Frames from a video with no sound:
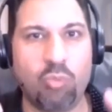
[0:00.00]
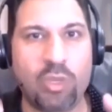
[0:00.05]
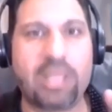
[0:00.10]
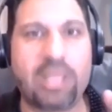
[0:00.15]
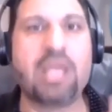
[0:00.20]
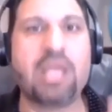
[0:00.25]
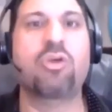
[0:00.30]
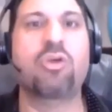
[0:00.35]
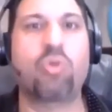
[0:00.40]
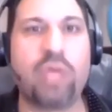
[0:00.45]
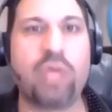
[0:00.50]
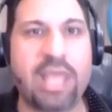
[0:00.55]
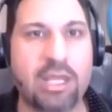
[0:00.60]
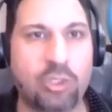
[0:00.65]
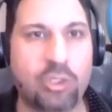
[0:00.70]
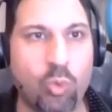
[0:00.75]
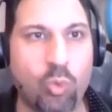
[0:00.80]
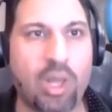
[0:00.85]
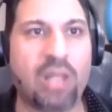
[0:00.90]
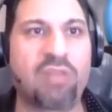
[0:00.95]
we can
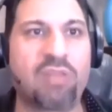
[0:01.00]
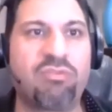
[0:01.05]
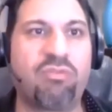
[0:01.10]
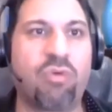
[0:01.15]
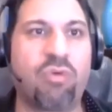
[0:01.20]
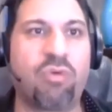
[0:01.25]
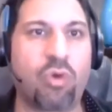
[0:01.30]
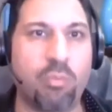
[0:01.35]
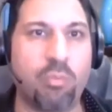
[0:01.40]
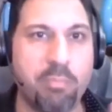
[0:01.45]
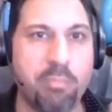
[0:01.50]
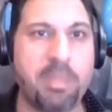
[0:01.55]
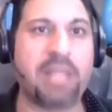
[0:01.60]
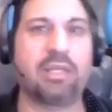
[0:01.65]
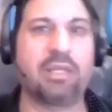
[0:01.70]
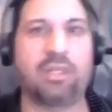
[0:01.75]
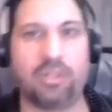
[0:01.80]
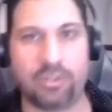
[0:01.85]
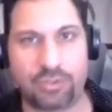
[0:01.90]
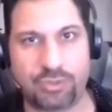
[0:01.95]
create wealth for
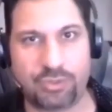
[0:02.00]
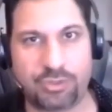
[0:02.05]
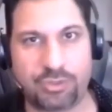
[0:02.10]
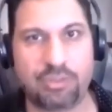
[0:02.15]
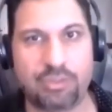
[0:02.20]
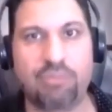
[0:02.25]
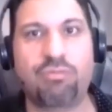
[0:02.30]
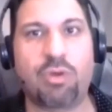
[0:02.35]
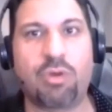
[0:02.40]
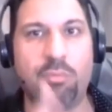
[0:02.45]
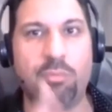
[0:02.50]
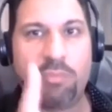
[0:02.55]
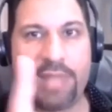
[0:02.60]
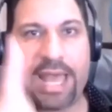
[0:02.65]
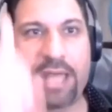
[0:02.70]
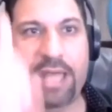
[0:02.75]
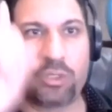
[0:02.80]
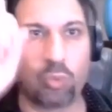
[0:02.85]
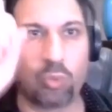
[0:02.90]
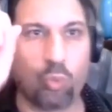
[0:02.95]
millions from
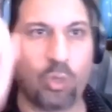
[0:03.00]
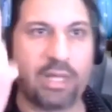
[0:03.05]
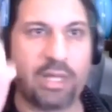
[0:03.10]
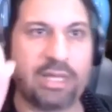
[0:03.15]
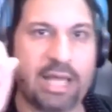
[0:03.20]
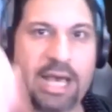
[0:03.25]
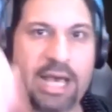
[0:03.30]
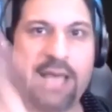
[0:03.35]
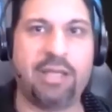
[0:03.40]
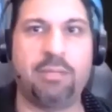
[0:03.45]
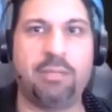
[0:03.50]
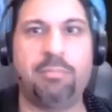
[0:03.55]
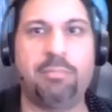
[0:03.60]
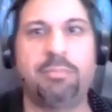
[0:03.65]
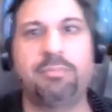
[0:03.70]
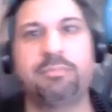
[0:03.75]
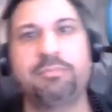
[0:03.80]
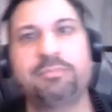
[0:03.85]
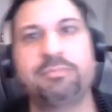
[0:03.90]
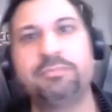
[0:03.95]
that one
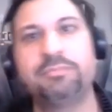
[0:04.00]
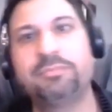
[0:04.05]
item.